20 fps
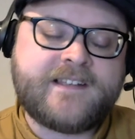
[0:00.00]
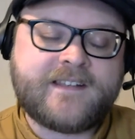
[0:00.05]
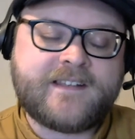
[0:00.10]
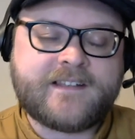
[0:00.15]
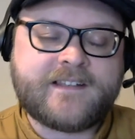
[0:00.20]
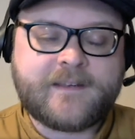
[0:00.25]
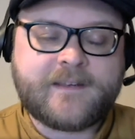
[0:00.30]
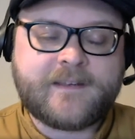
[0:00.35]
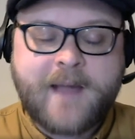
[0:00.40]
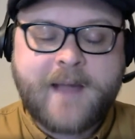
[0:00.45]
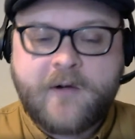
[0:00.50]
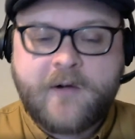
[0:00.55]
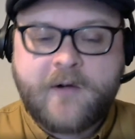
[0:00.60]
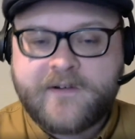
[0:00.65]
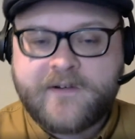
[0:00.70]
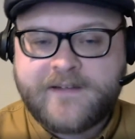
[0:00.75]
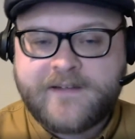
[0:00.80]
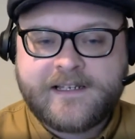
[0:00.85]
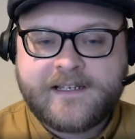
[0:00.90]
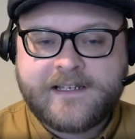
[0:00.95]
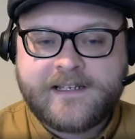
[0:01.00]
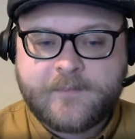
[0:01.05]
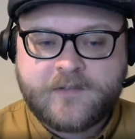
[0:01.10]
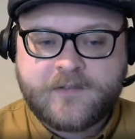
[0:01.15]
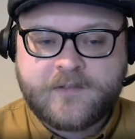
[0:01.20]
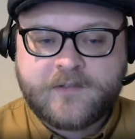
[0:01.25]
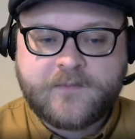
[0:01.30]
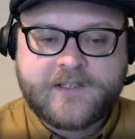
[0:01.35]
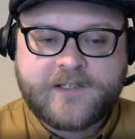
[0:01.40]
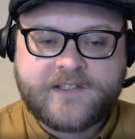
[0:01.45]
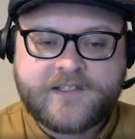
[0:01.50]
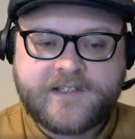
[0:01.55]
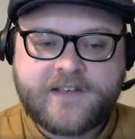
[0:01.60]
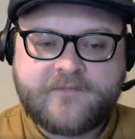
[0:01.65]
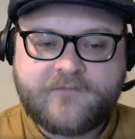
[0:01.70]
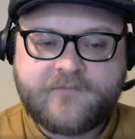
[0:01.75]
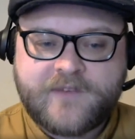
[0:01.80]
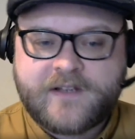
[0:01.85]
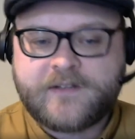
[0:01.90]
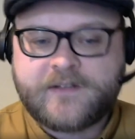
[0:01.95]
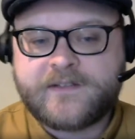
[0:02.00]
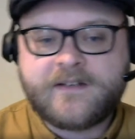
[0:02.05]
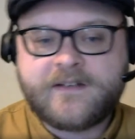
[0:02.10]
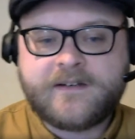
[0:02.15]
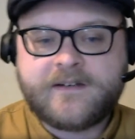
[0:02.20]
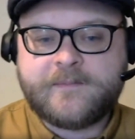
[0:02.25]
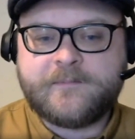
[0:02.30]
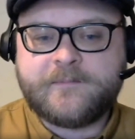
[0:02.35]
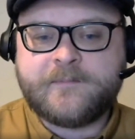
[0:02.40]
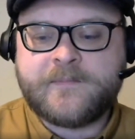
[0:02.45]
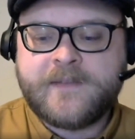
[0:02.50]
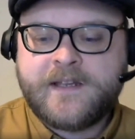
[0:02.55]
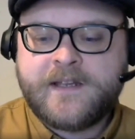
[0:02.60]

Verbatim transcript: things like power available, which is a real-time